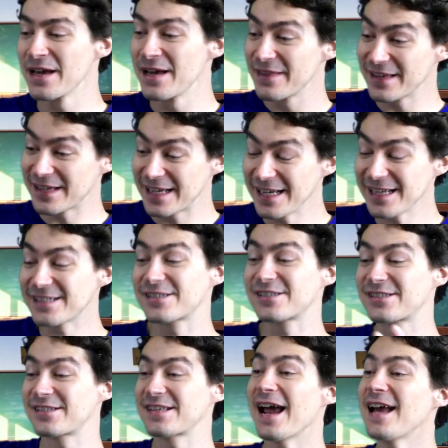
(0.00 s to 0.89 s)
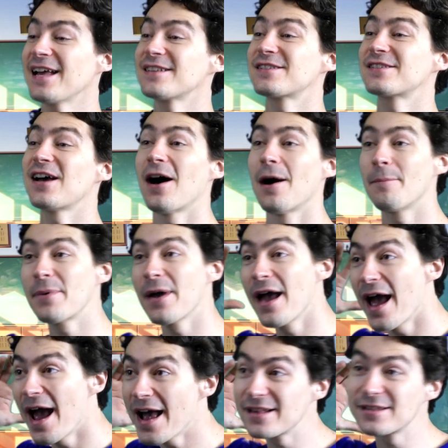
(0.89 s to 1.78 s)
The kid stands up
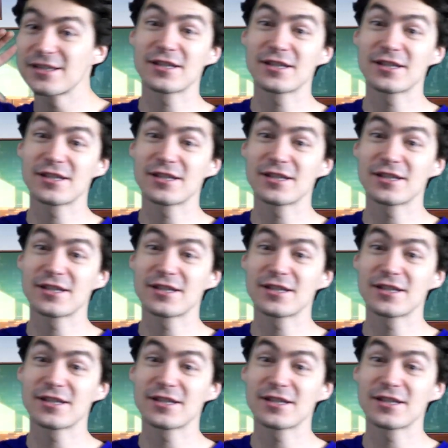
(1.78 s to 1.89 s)
and